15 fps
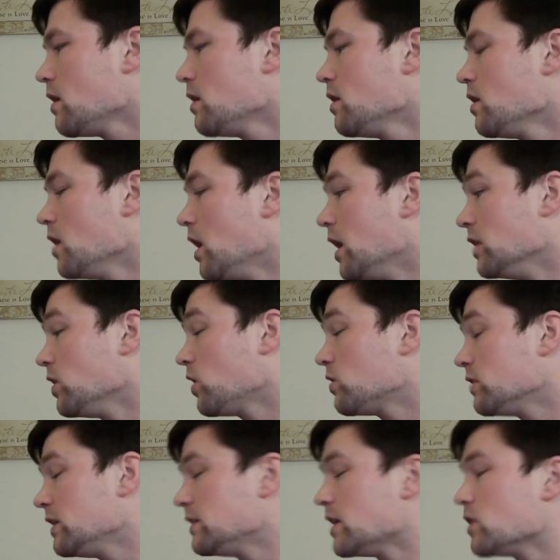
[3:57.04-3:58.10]

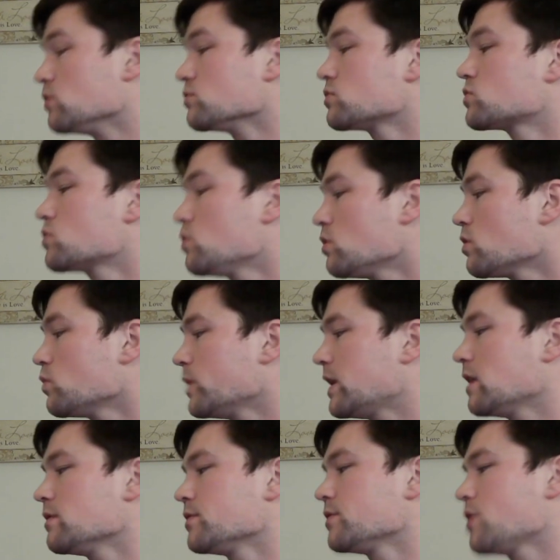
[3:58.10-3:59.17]
Luckily, they don't score. We
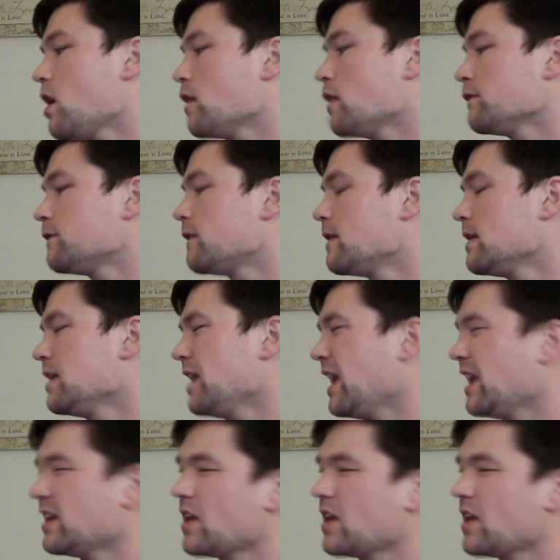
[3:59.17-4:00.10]
kill it off. And not a